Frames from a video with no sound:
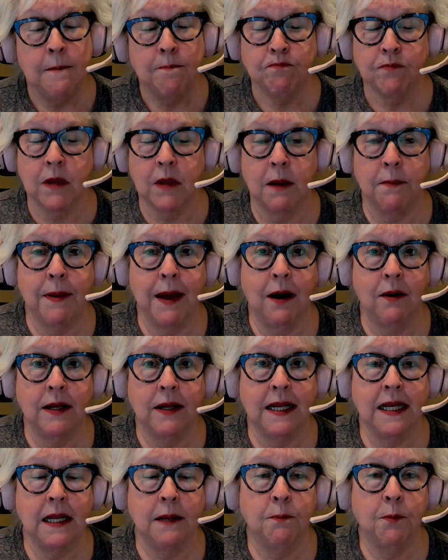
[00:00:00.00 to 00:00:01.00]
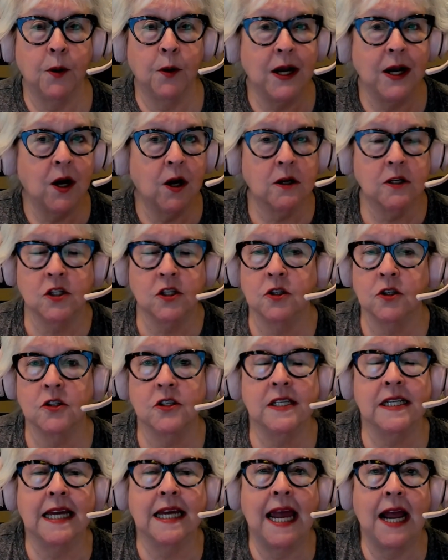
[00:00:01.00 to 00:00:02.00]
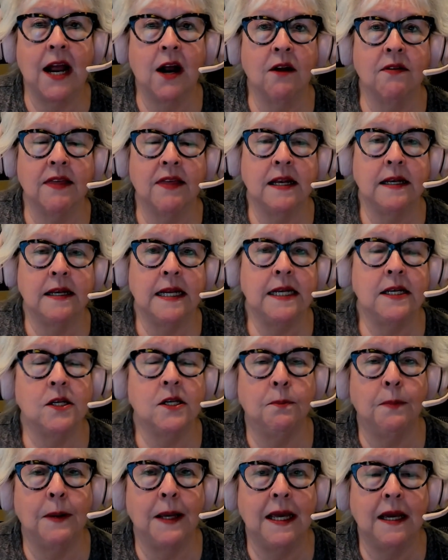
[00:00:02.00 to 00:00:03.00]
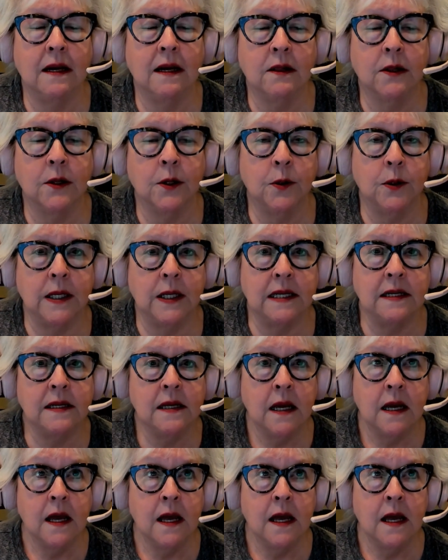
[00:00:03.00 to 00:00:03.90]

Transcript: about any precursors to care that need to be included.